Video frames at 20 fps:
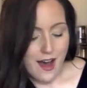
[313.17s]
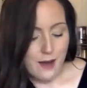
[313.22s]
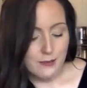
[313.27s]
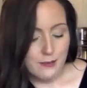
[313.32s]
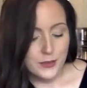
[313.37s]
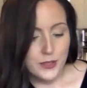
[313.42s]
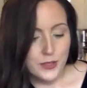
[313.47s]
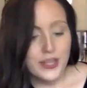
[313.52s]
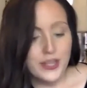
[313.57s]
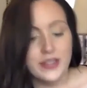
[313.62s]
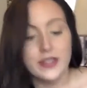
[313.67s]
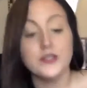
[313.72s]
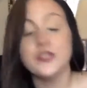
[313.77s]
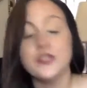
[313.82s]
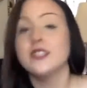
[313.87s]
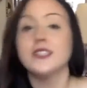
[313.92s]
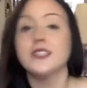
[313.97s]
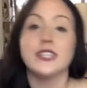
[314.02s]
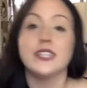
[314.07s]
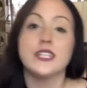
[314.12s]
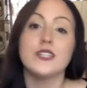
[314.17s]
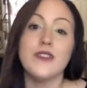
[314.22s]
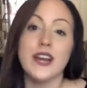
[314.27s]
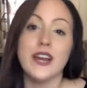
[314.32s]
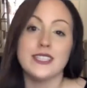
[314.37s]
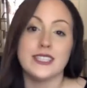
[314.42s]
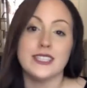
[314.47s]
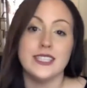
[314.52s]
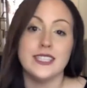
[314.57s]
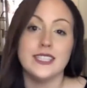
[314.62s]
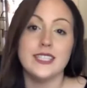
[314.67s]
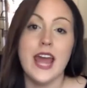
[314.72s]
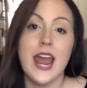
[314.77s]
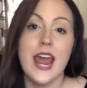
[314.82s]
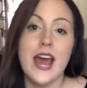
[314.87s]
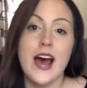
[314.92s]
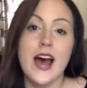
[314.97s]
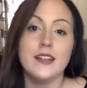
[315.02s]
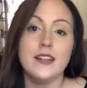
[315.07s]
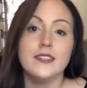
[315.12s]
So yeah, those are the 6 phases.
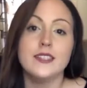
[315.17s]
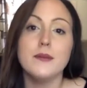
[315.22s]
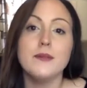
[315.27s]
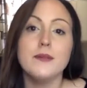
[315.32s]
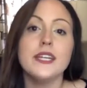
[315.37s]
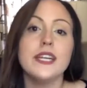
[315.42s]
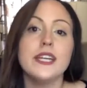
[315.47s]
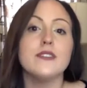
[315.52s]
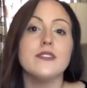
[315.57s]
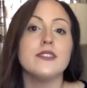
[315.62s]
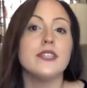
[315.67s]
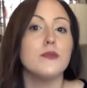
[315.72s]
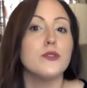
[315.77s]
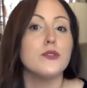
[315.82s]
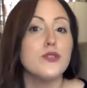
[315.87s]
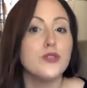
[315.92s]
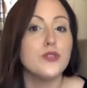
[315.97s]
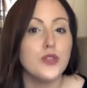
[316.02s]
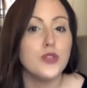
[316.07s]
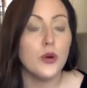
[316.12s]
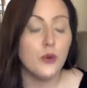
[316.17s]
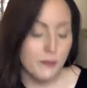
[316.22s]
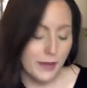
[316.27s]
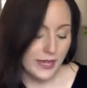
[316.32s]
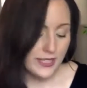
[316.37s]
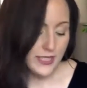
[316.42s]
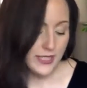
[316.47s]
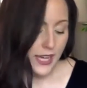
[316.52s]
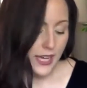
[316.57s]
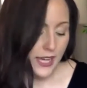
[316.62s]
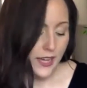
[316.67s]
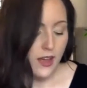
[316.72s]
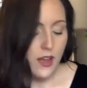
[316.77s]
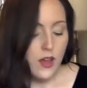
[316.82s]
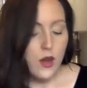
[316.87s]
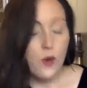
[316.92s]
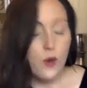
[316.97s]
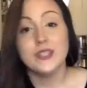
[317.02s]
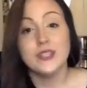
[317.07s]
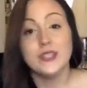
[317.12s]
And something else that was so amazing
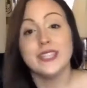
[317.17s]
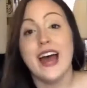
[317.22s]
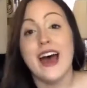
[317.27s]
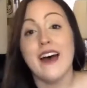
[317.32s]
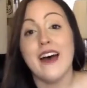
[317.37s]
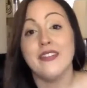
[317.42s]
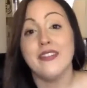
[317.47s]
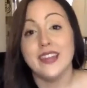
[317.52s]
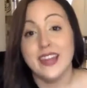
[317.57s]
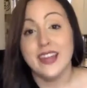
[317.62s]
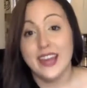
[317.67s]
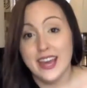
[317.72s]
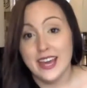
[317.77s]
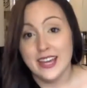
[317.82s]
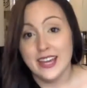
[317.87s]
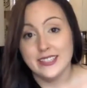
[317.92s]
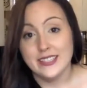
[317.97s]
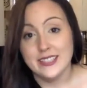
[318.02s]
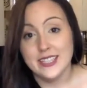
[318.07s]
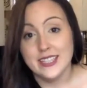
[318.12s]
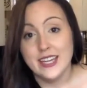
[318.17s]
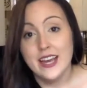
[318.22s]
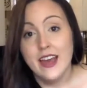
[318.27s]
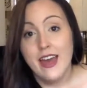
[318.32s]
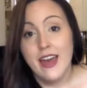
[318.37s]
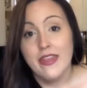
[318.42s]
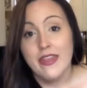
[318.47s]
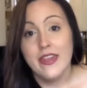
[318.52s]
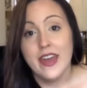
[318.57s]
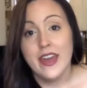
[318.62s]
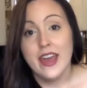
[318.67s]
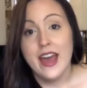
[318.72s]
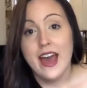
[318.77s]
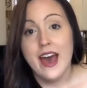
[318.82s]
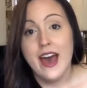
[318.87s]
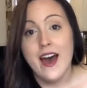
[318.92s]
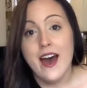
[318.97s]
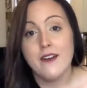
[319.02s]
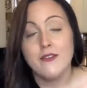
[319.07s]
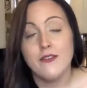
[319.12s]
was at the end, they
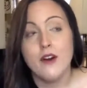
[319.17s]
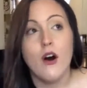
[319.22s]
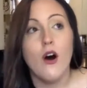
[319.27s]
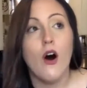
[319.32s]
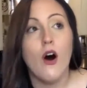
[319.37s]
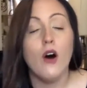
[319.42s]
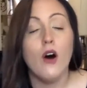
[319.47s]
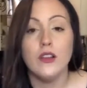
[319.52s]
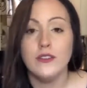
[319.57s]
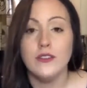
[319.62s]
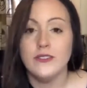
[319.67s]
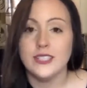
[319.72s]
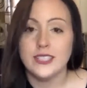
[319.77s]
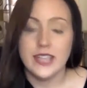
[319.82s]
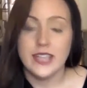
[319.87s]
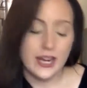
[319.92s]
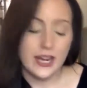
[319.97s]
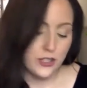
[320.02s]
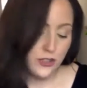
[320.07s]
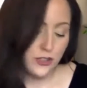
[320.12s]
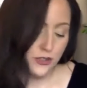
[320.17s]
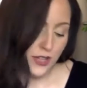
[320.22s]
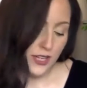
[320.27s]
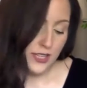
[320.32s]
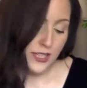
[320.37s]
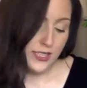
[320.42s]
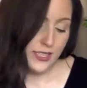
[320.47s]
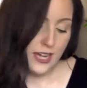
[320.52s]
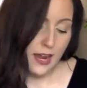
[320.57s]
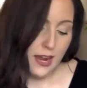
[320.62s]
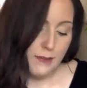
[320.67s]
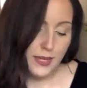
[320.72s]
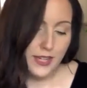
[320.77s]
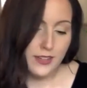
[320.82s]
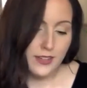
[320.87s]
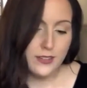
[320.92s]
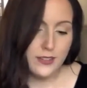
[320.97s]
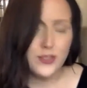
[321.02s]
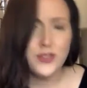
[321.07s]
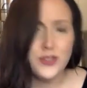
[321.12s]
have all of these extras, and I
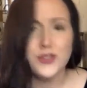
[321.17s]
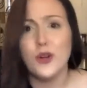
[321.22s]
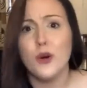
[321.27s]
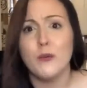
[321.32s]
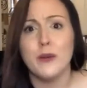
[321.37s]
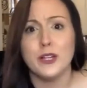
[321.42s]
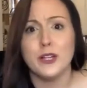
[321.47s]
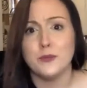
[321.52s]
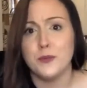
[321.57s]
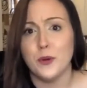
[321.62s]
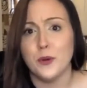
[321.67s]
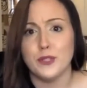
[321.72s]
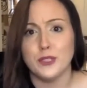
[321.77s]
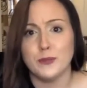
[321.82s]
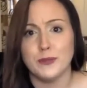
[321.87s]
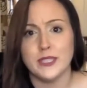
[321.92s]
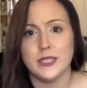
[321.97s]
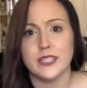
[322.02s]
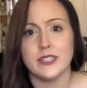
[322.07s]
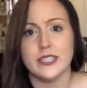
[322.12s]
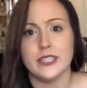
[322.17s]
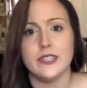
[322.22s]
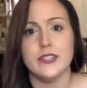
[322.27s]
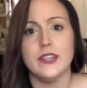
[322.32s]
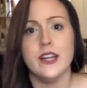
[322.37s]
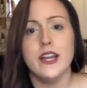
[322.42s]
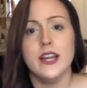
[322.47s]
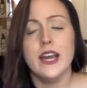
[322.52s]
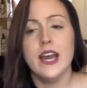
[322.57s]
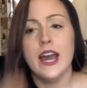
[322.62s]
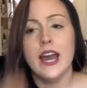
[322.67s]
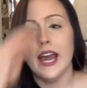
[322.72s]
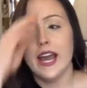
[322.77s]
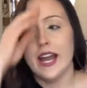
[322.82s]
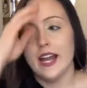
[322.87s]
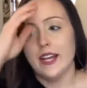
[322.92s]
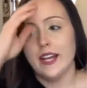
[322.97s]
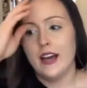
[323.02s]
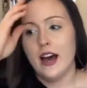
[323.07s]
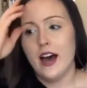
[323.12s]
mean so much bonus material. And